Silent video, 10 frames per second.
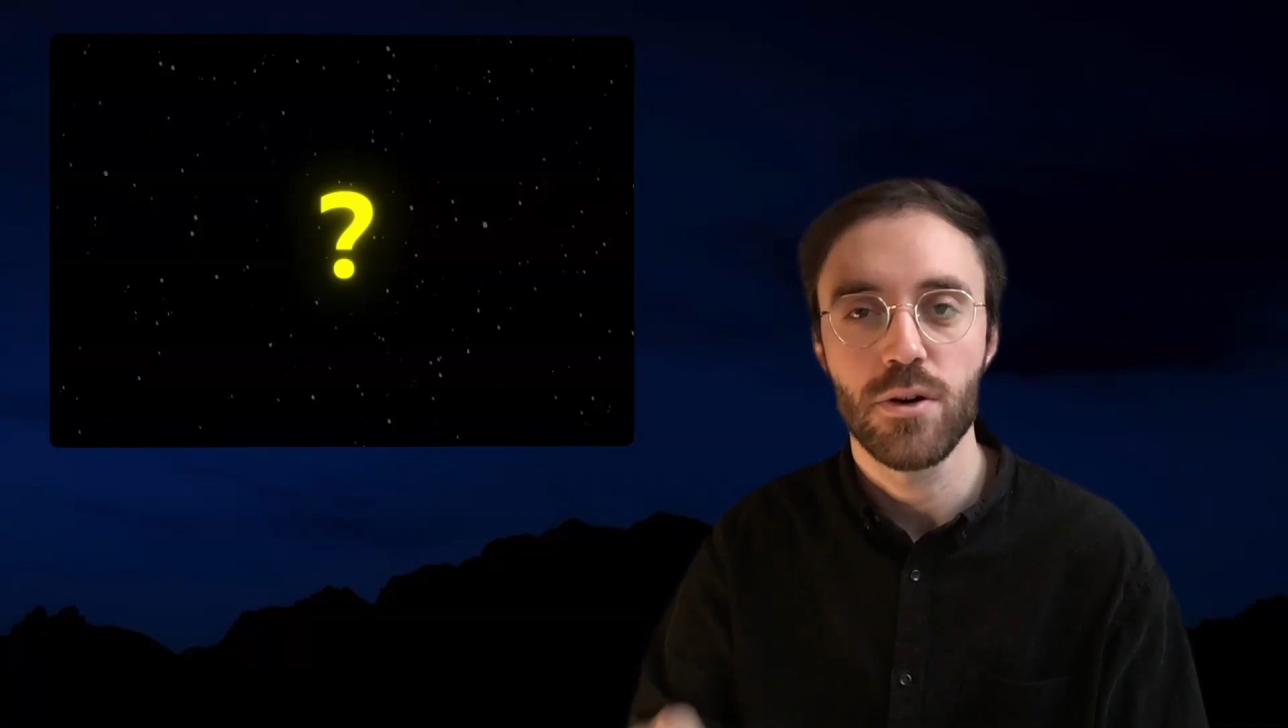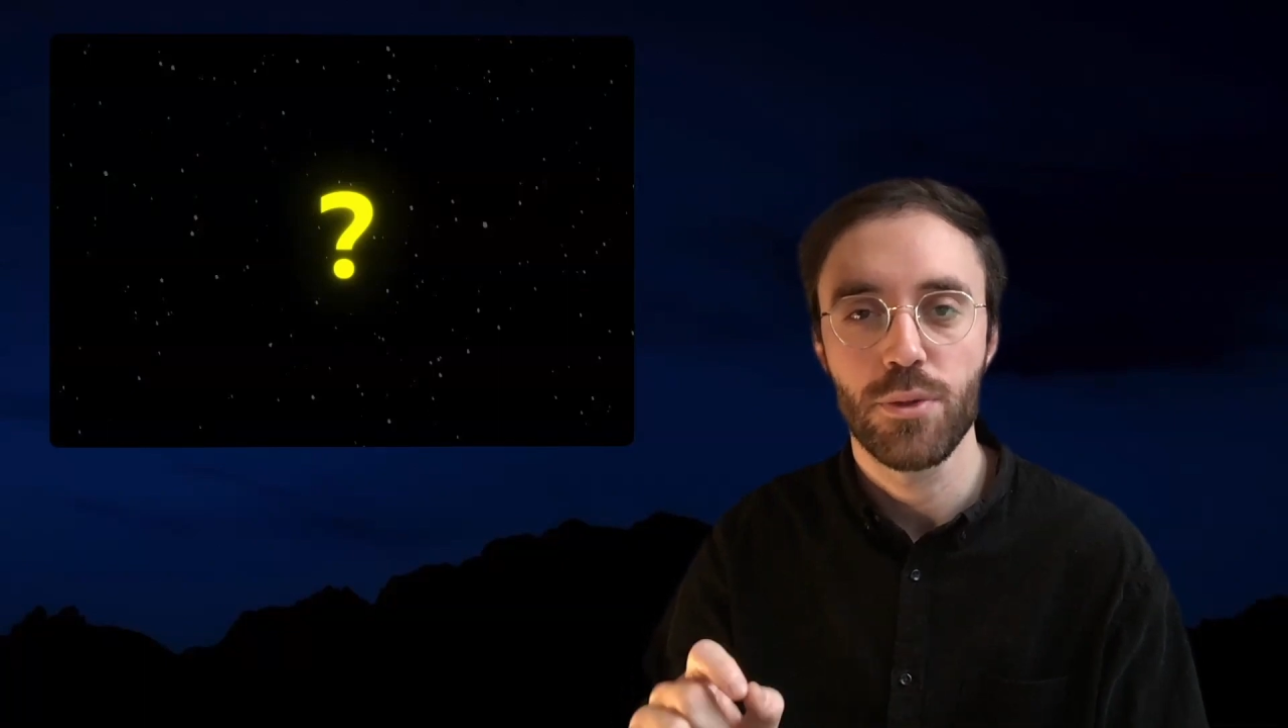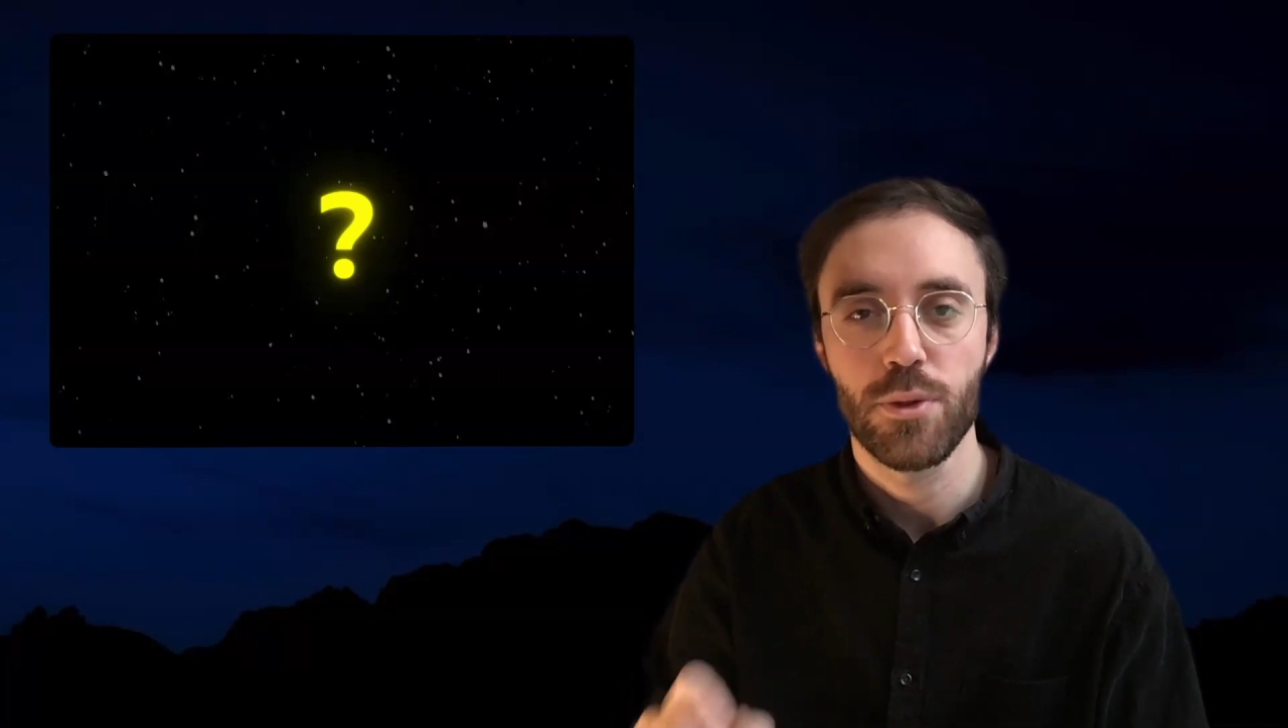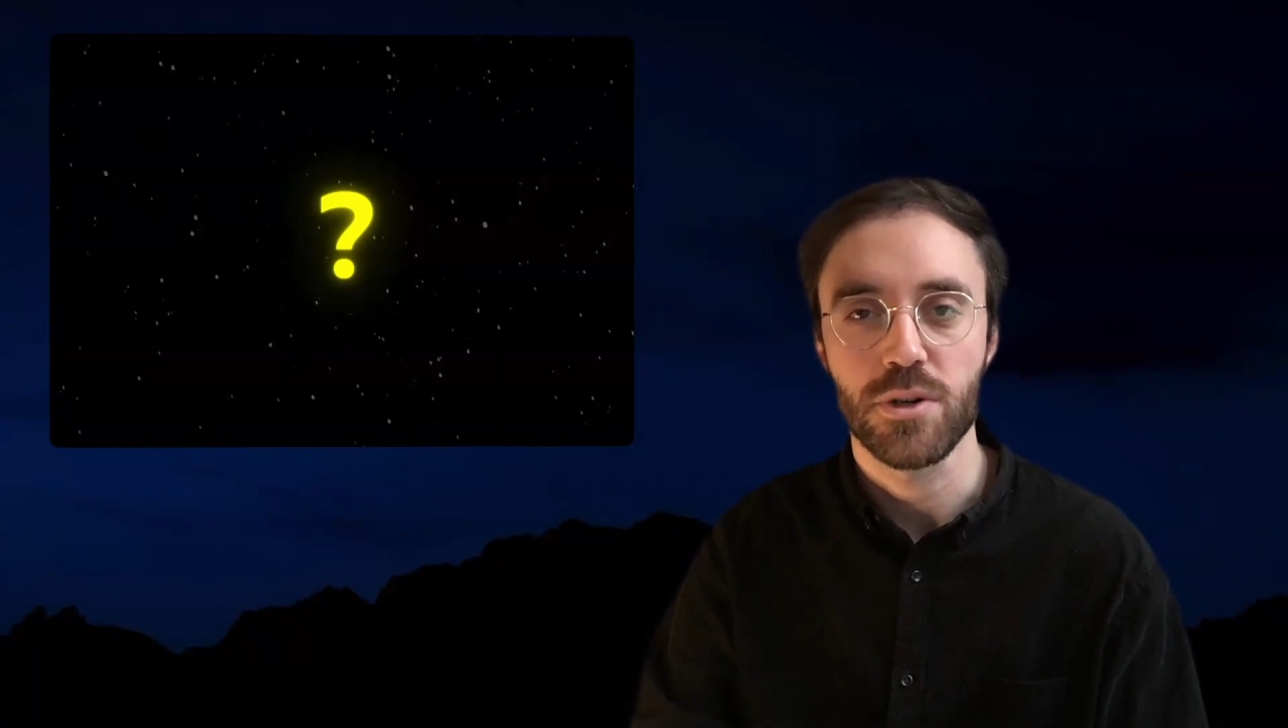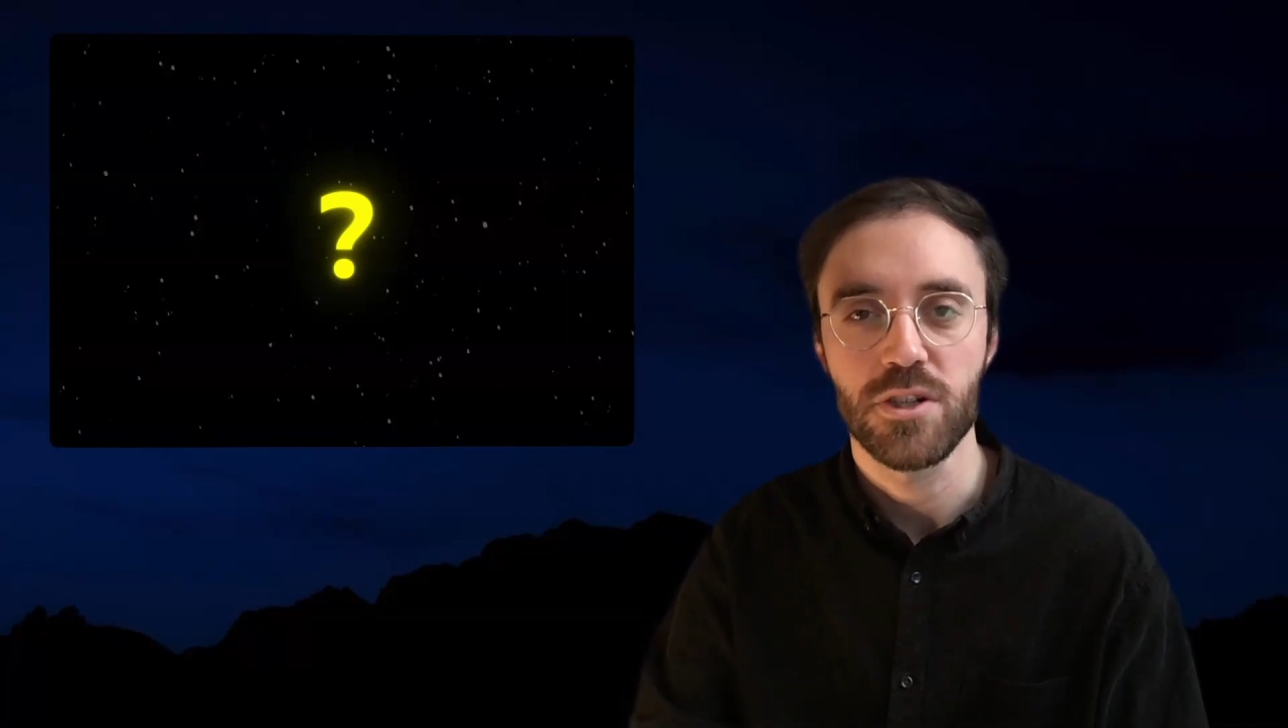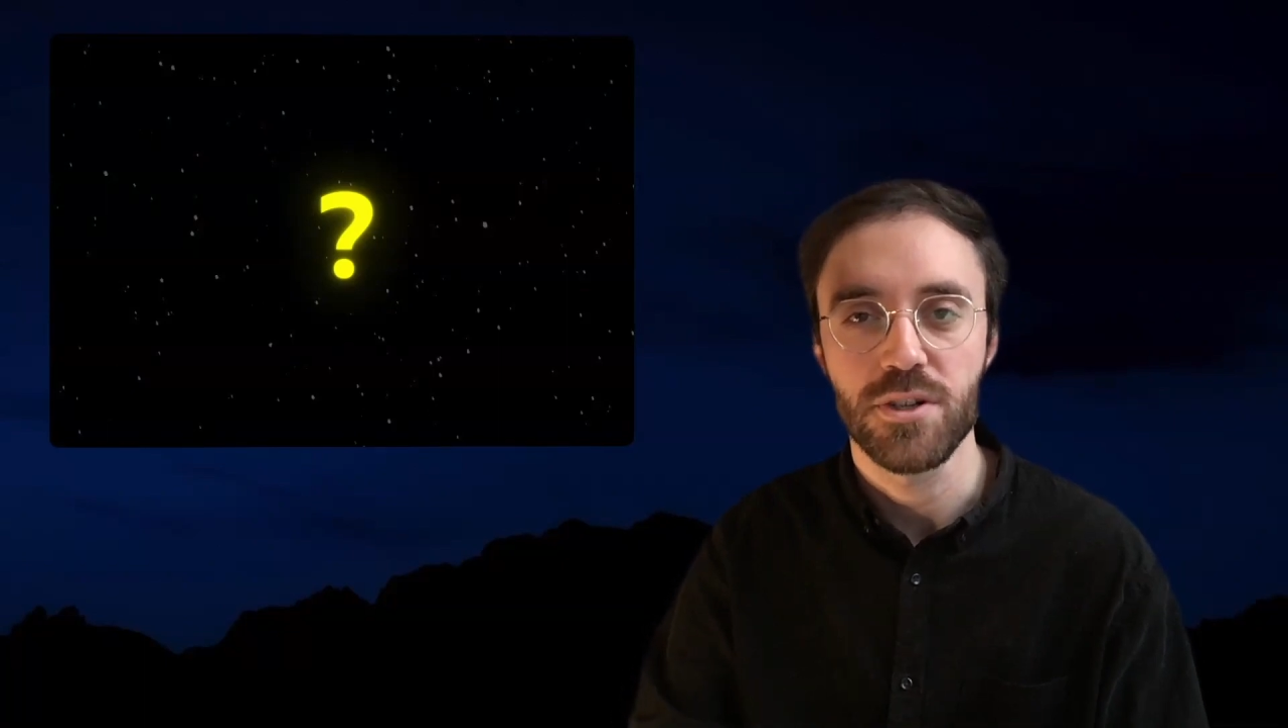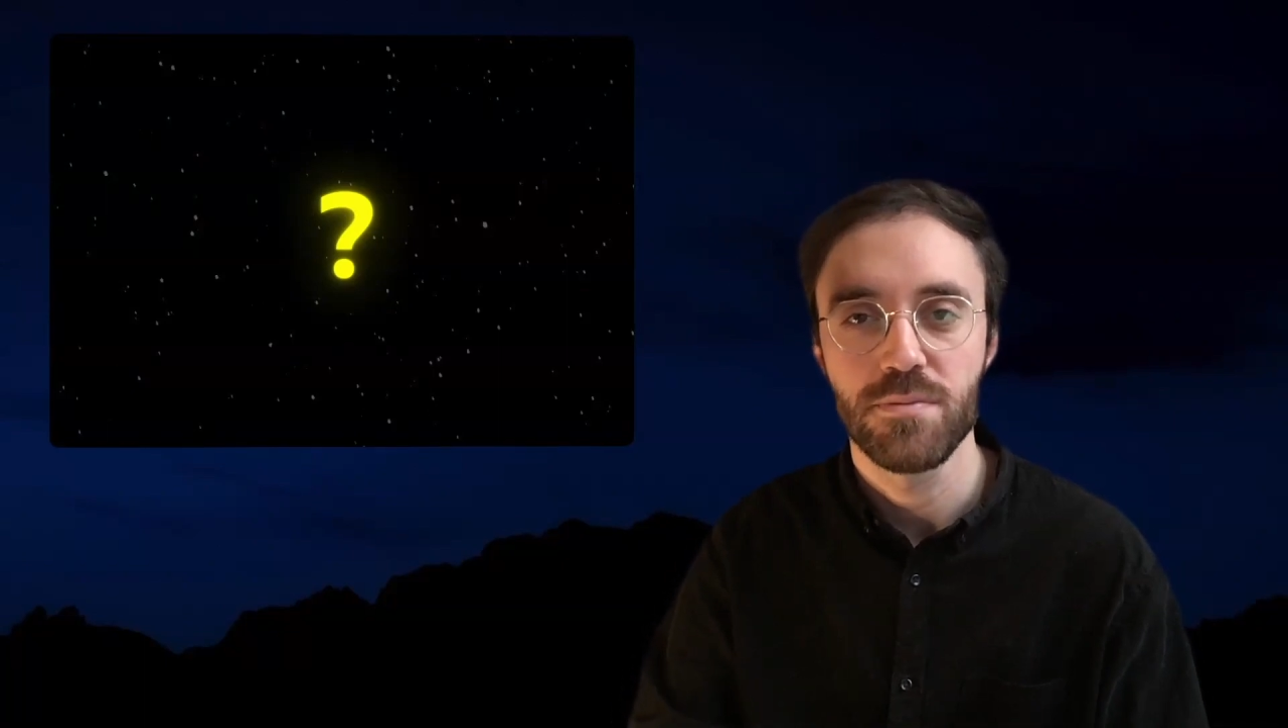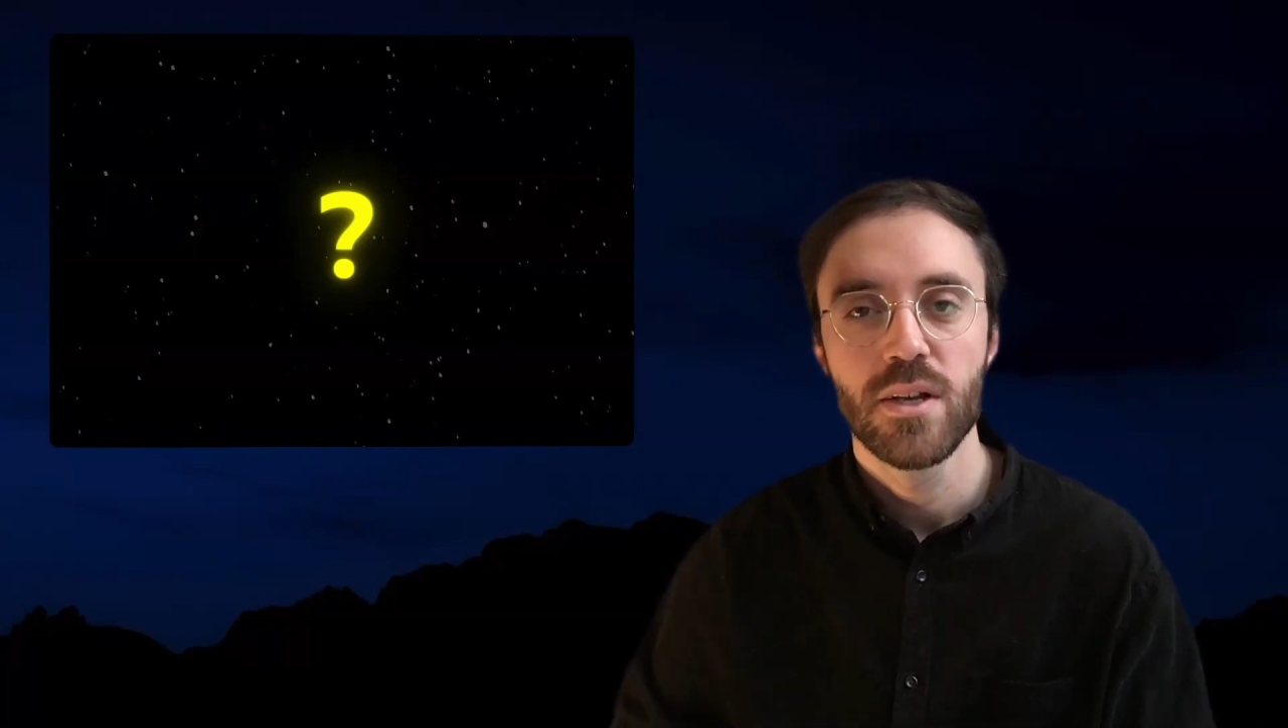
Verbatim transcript: authority.